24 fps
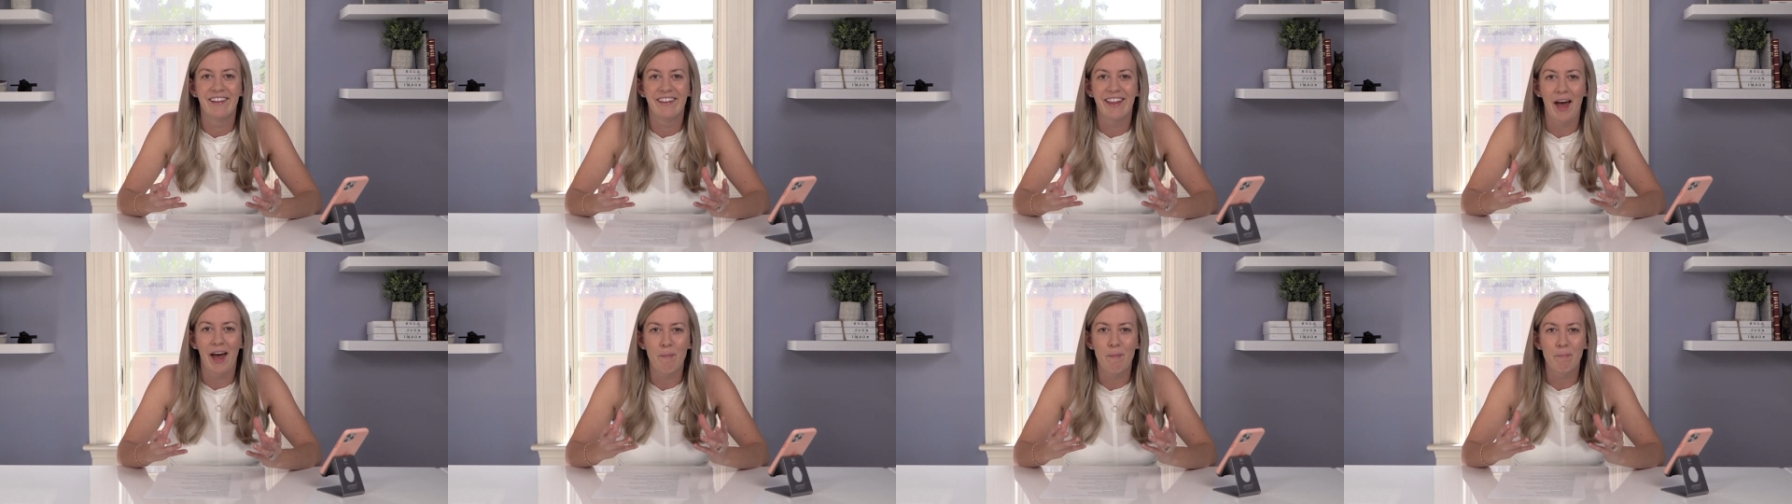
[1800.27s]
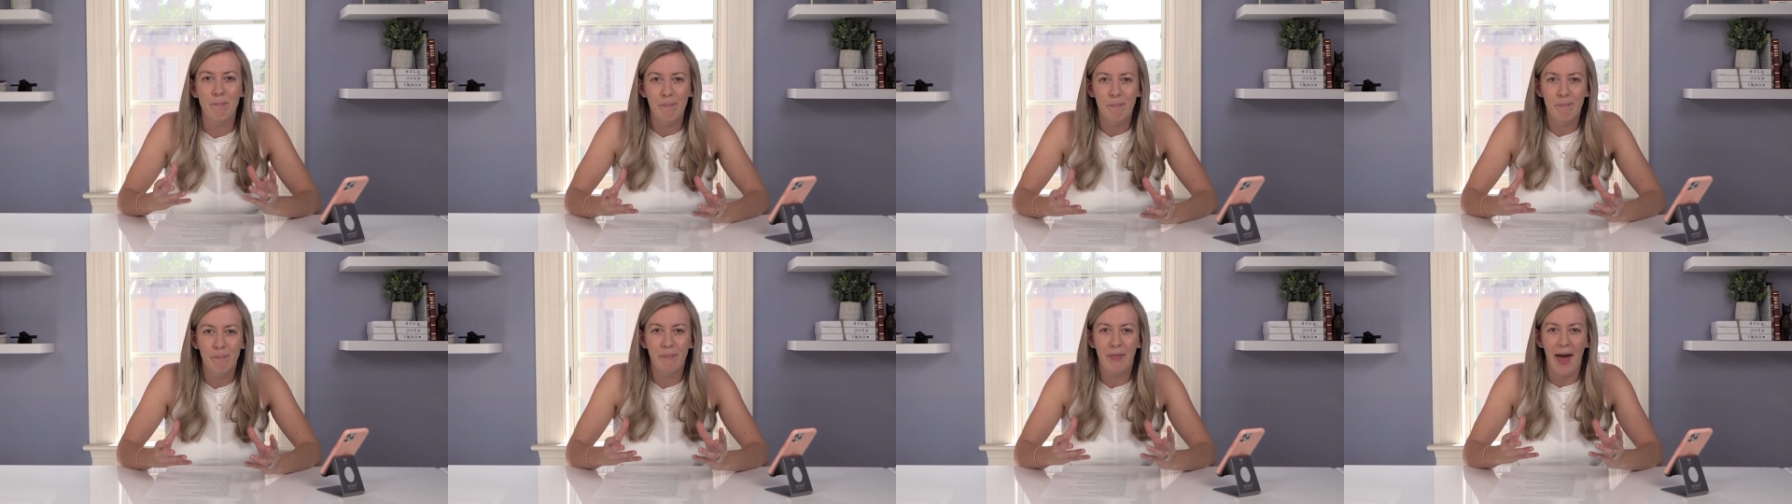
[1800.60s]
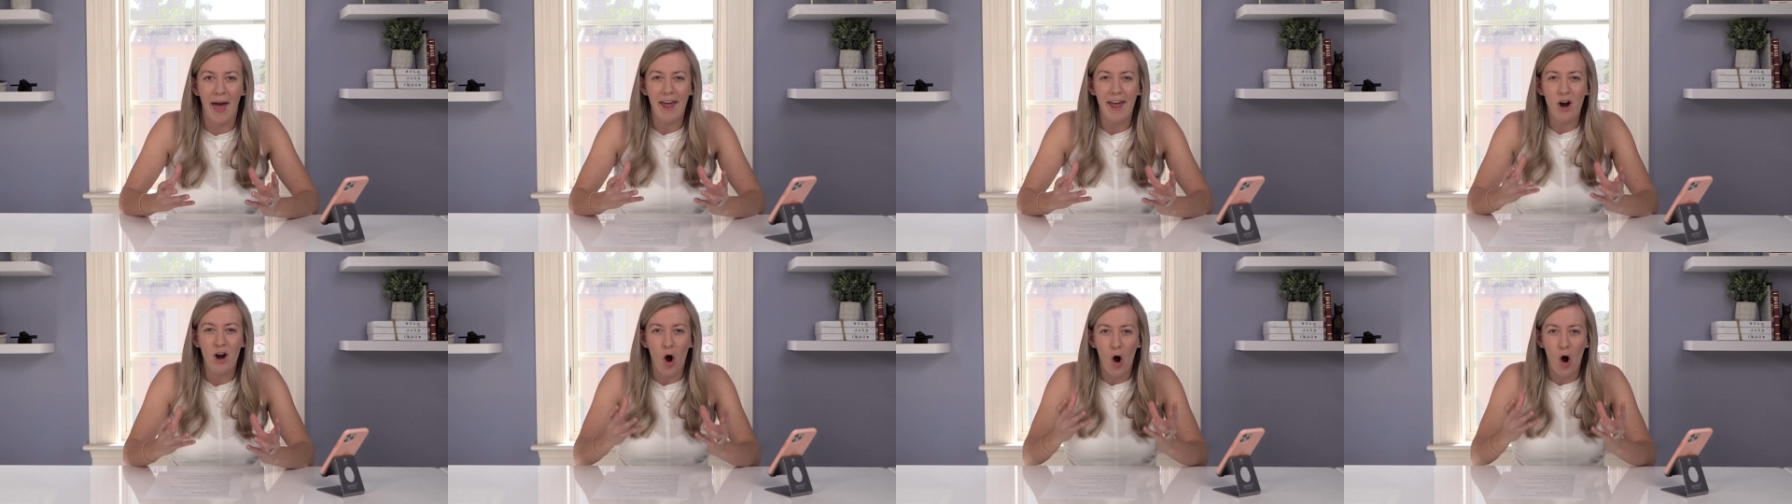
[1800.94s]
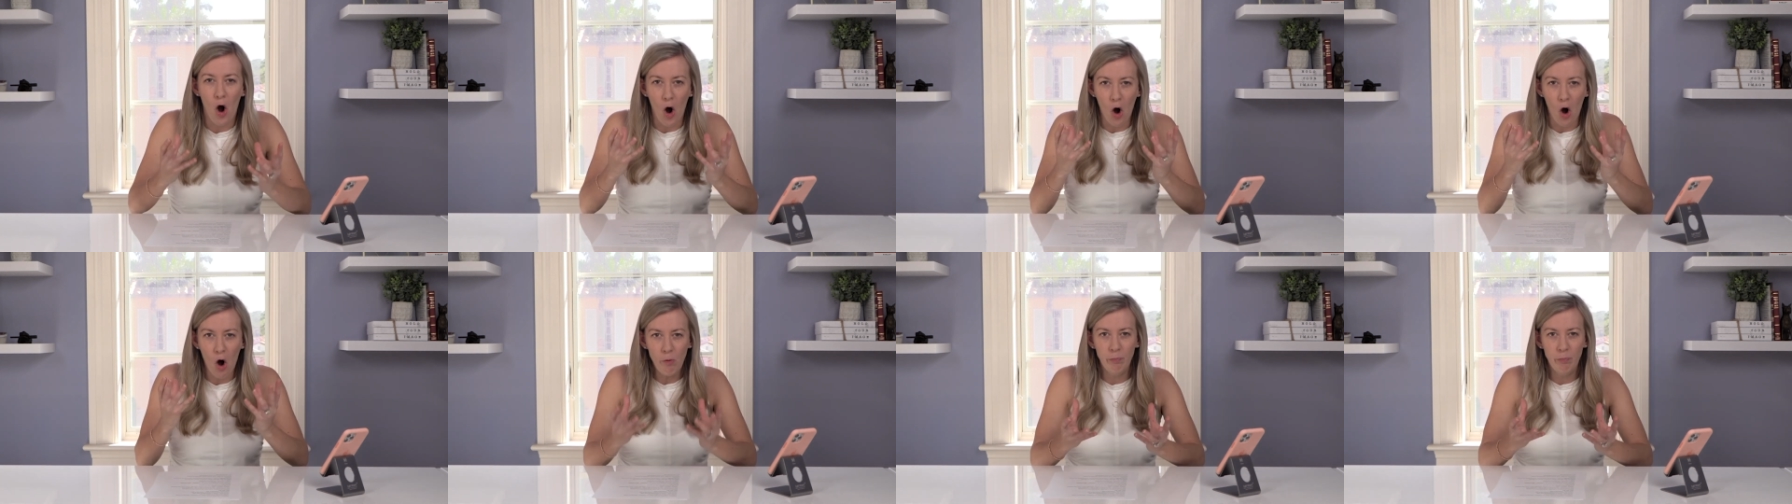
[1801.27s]
That that
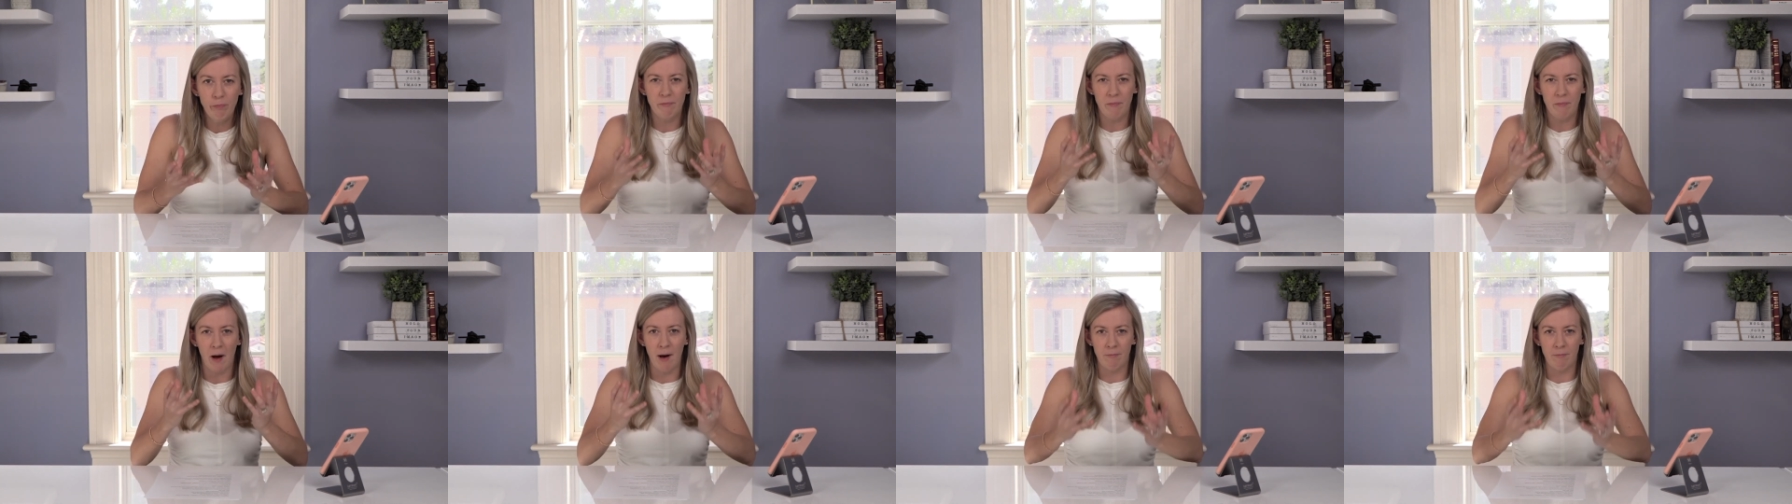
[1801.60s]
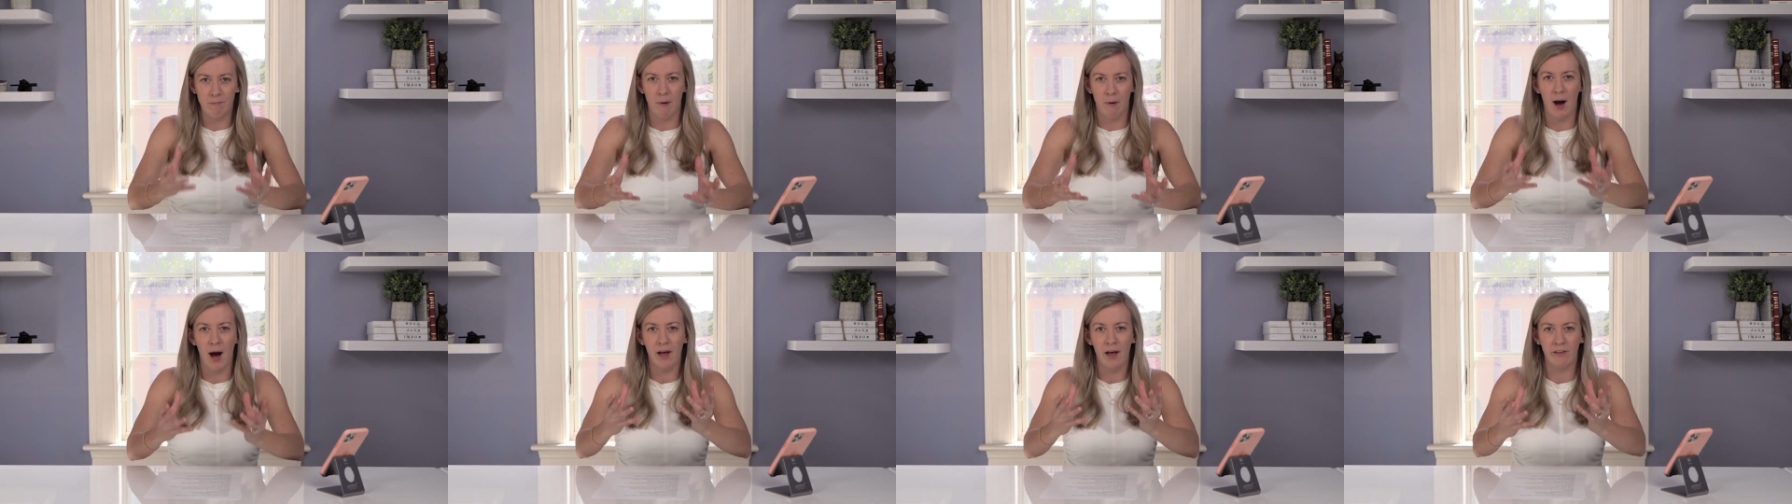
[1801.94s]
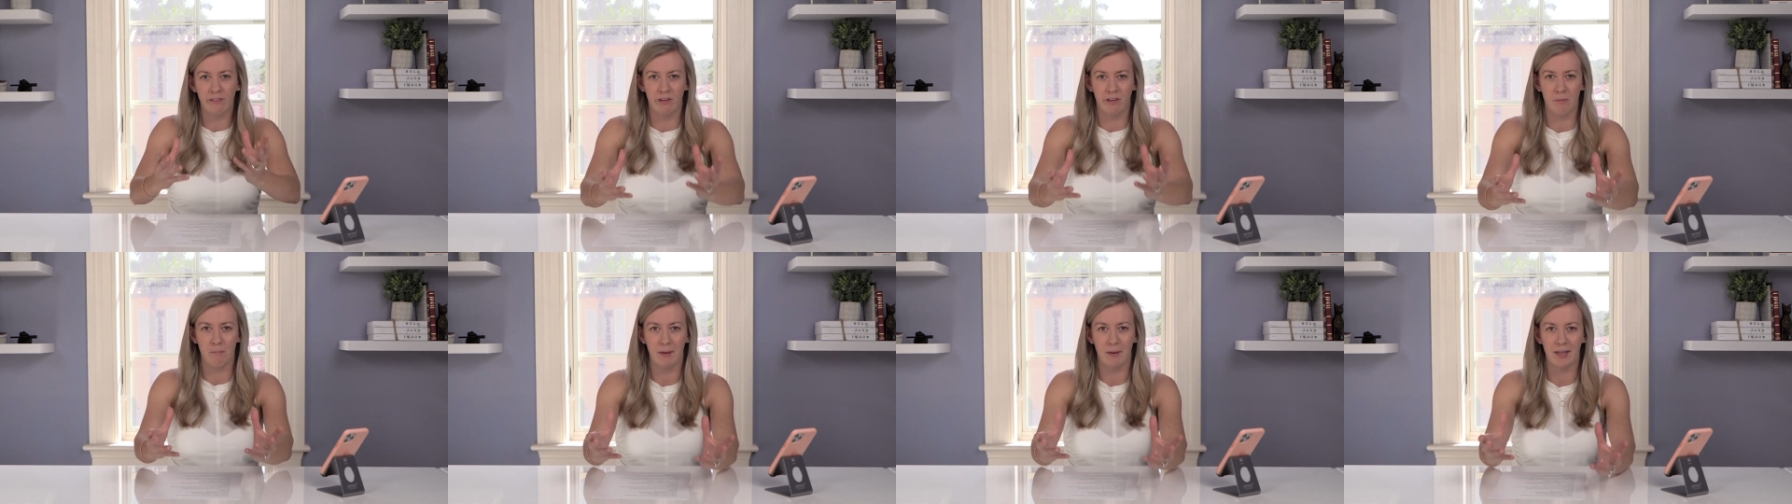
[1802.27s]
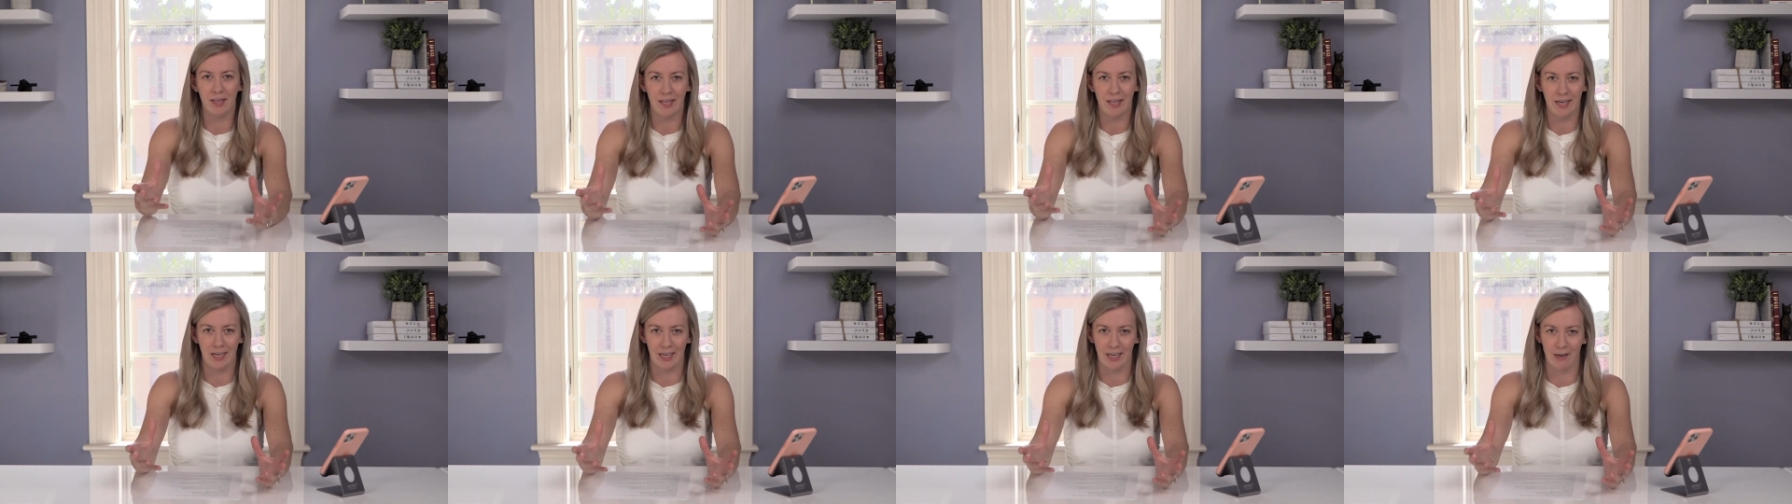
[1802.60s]
hope of
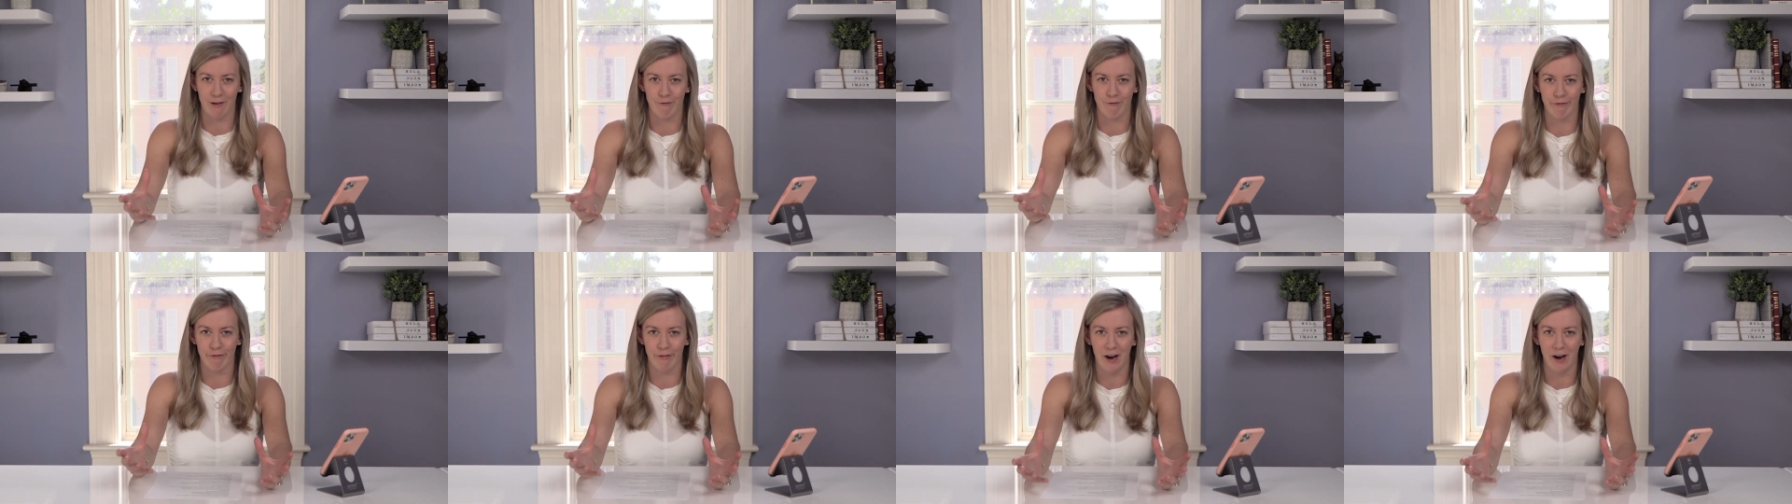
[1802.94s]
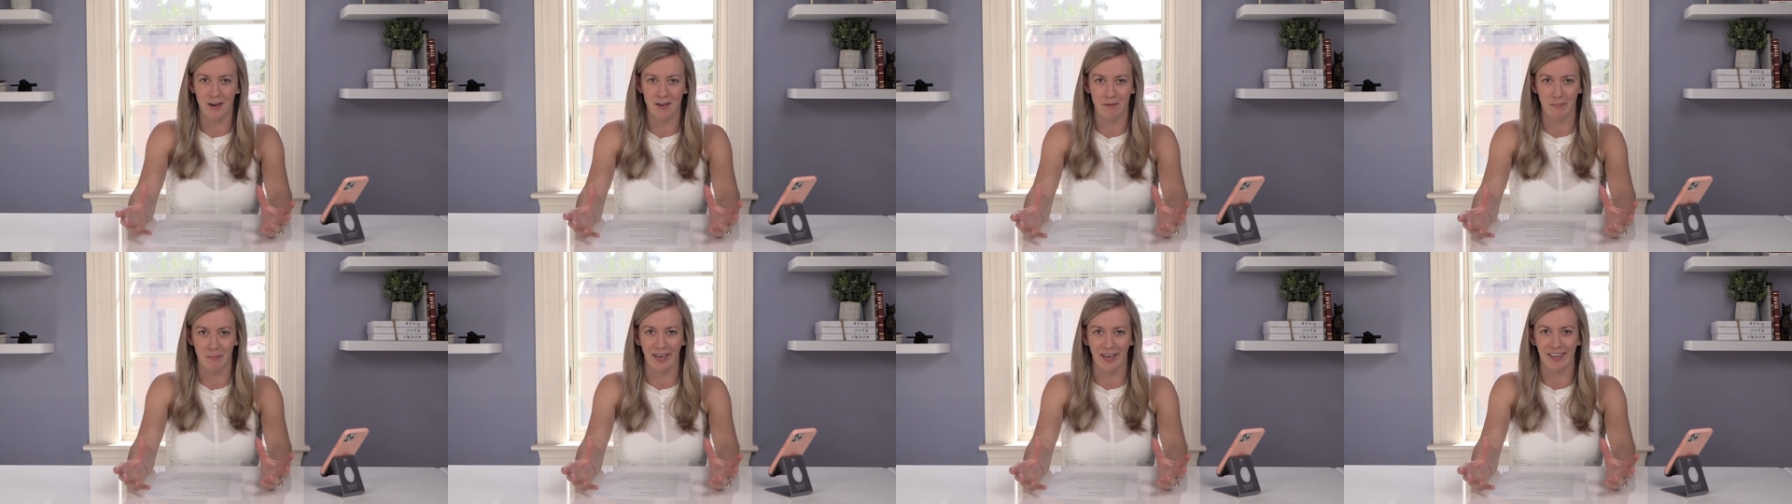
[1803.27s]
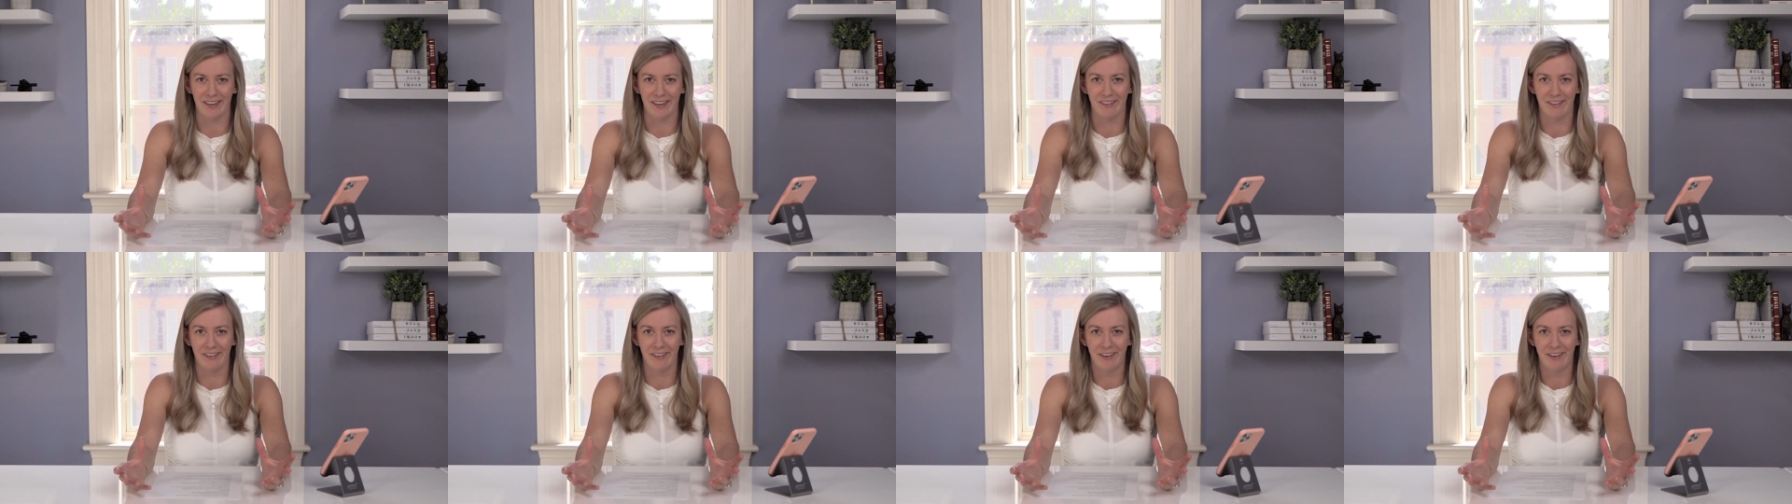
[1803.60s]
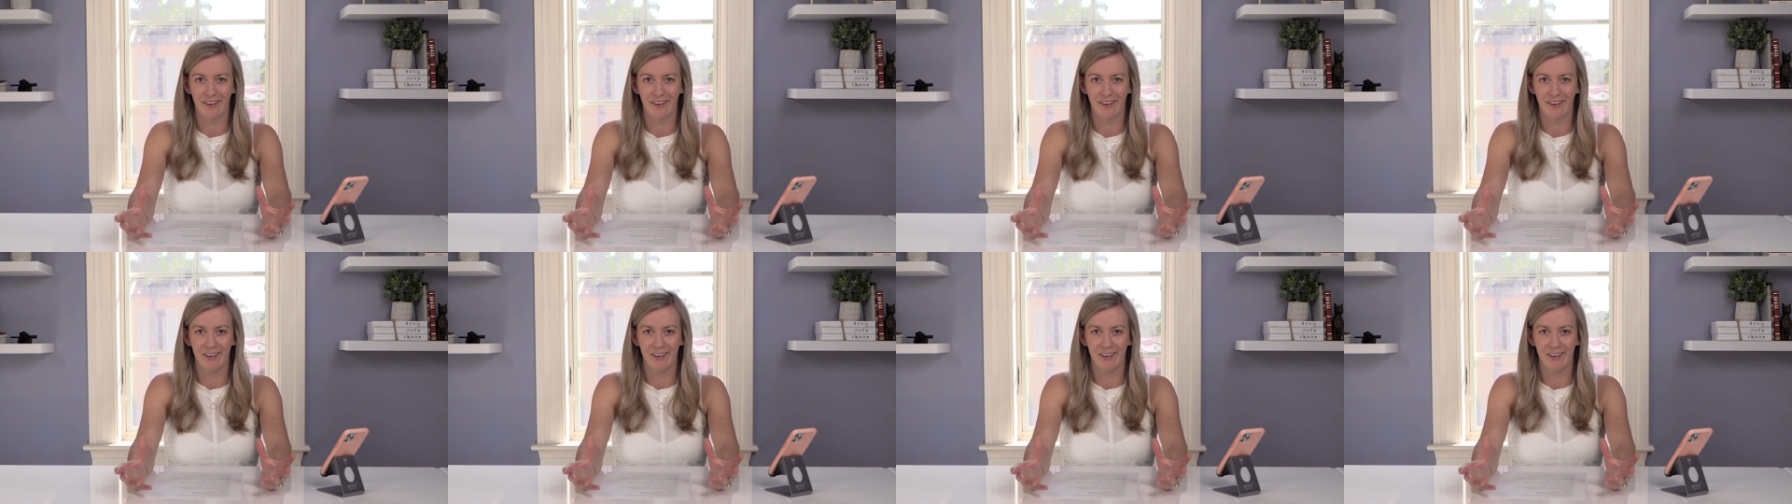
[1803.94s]
possibility in front of me.